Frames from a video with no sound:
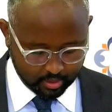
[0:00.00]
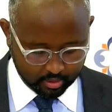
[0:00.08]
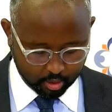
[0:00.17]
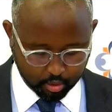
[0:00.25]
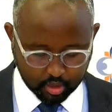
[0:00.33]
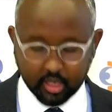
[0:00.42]

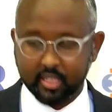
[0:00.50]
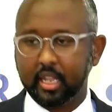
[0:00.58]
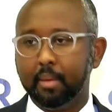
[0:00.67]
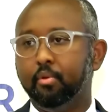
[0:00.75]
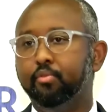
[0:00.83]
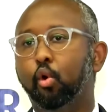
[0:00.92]
This was
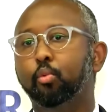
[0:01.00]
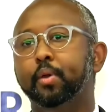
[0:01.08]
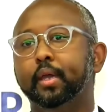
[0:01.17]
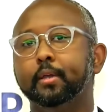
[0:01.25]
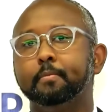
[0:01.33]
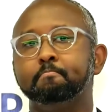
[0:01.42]

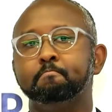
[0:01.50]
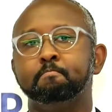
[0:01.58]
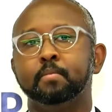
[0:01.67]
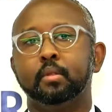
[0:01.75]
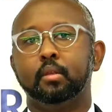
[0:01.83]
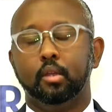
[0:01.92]
Islamophobic,
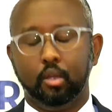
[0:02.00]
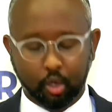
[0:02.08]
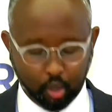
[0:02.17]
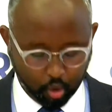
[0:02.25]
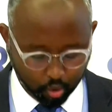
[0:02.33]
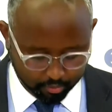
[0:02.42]

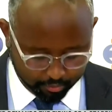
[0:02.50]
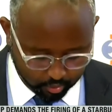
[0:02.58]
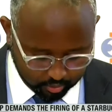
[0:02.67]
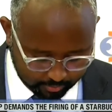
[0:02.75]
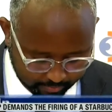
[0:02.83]
hurtful,